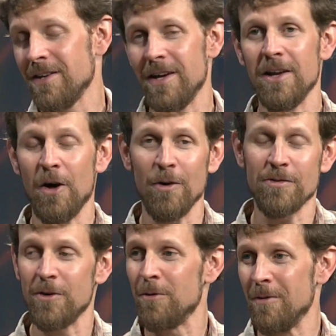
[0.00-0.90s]
It
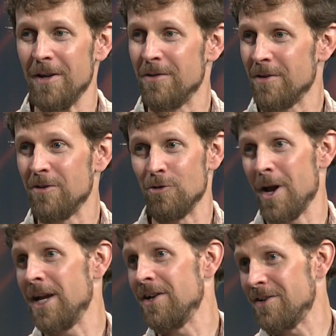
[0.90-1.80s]
also is a
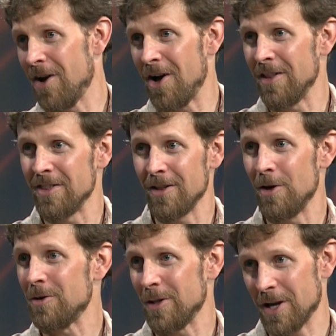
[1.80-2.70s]
drain on the
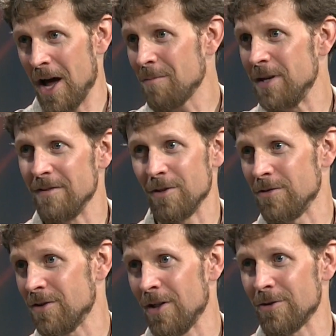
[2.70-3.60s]
local economy if
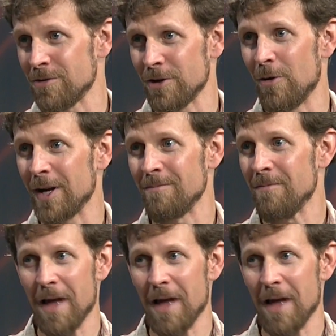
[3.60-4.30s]
those dollars are going